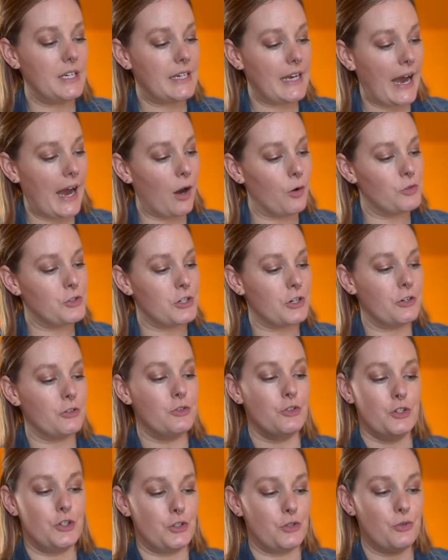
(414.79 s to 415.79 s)
Counter
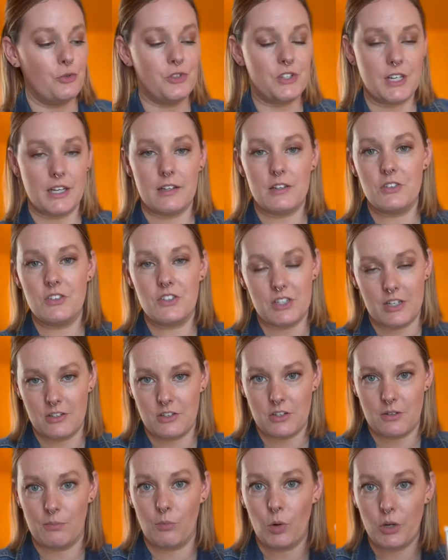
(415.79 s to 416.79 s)
Dew Skin
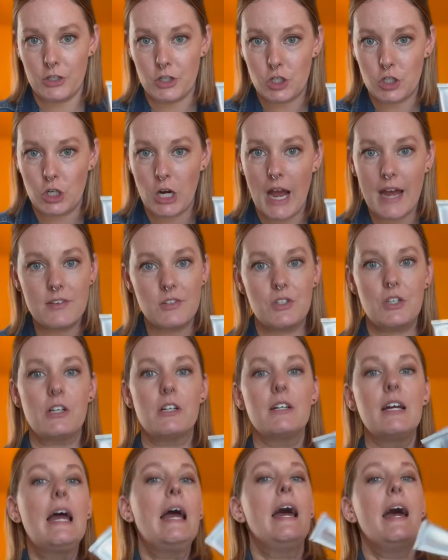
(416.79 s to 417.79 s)
Tinted Moisturizer.